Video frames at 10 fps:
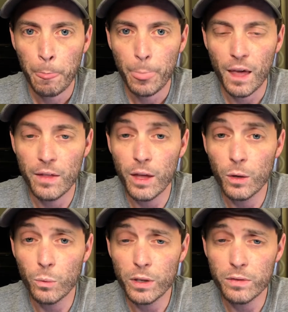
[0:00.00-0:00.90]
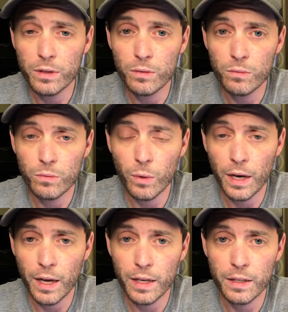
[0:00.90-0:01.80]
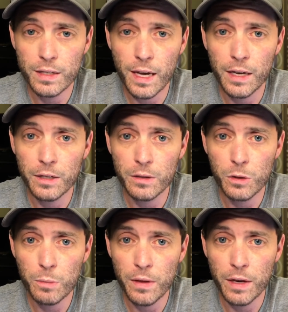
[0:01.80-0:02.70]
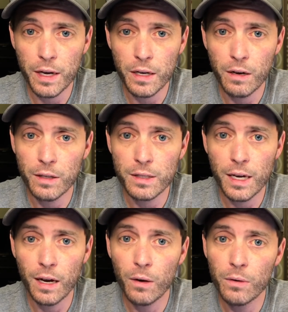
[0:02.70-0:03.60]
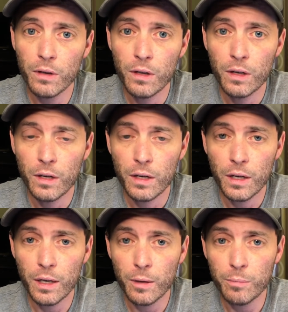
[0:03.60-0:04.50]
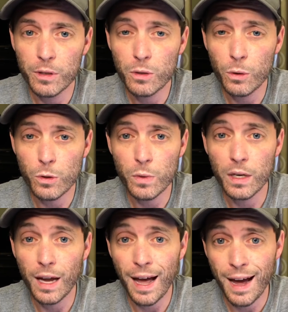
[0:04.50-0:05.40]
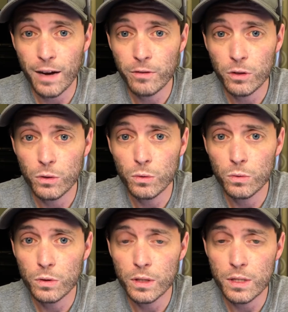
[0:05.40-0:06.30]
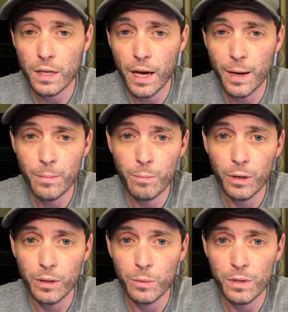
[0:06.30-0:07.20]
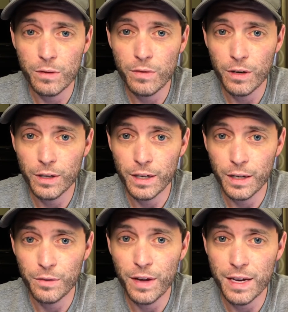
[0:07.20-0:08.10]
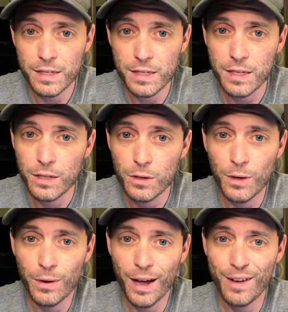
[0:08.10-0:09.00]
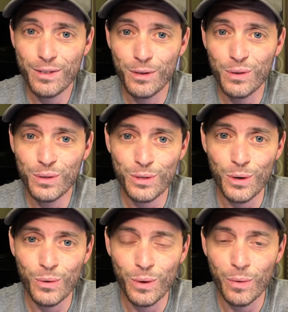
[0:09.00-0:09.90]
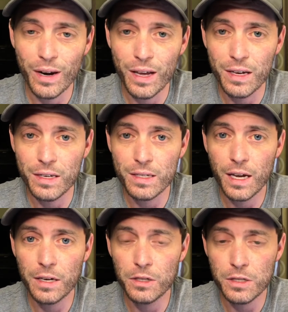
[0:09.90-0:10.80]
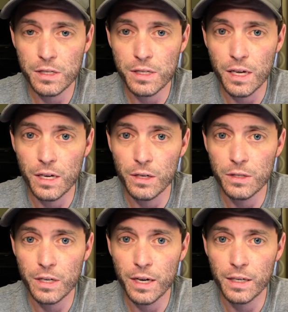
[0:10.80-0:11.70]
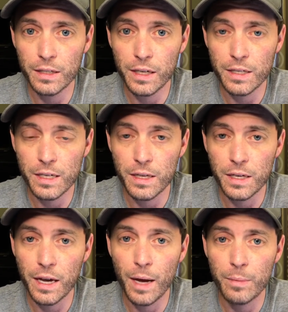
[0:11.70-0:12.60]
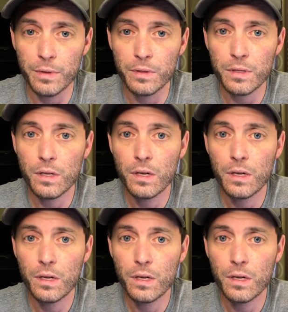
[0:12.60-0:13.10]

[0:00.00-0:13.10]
And then we went ahead and decided to spend the night here in town. Um, they told us we didn't have to this time, but it was a very kind of hesitant, you don't have to. So we went ahead and decided just to stay here tonight in case anything happens.